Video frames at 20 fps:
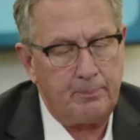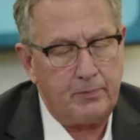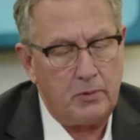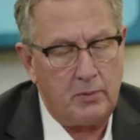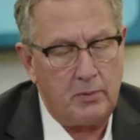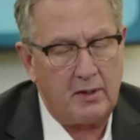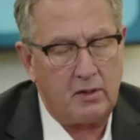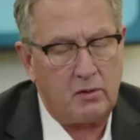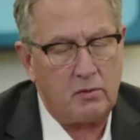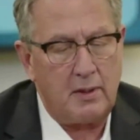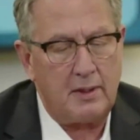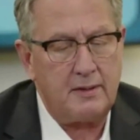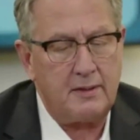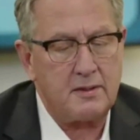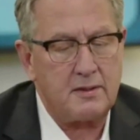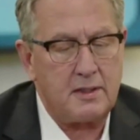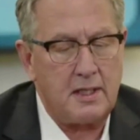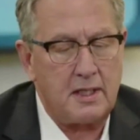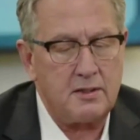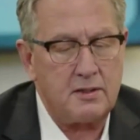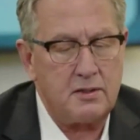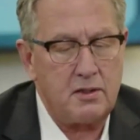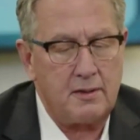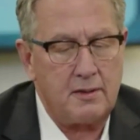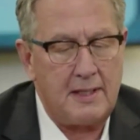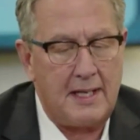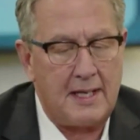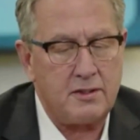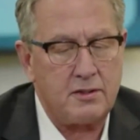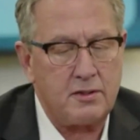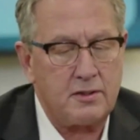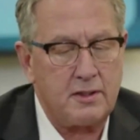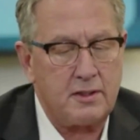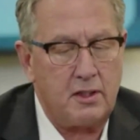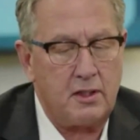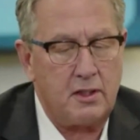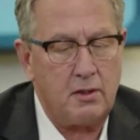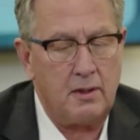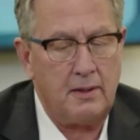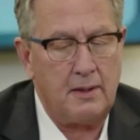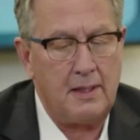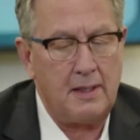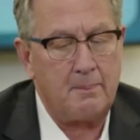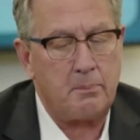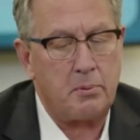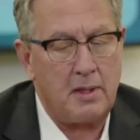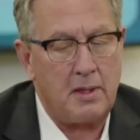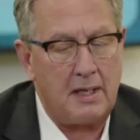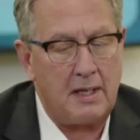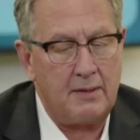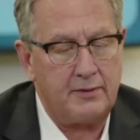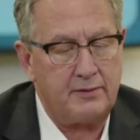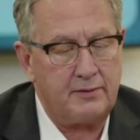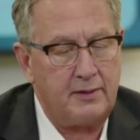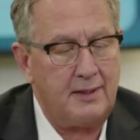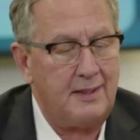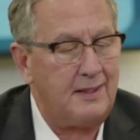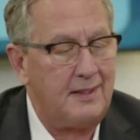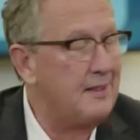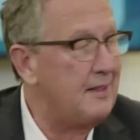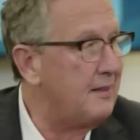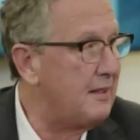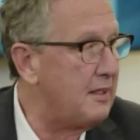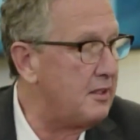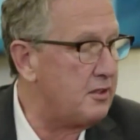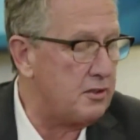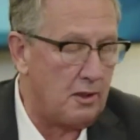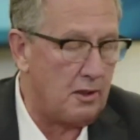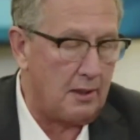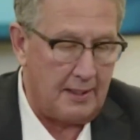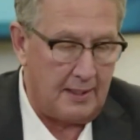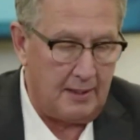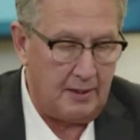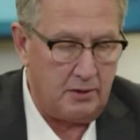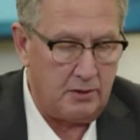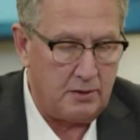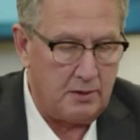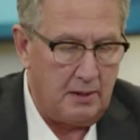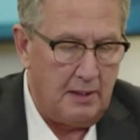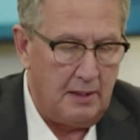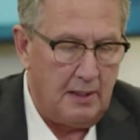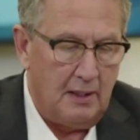with a great discussion on national security and privacy in the digital age.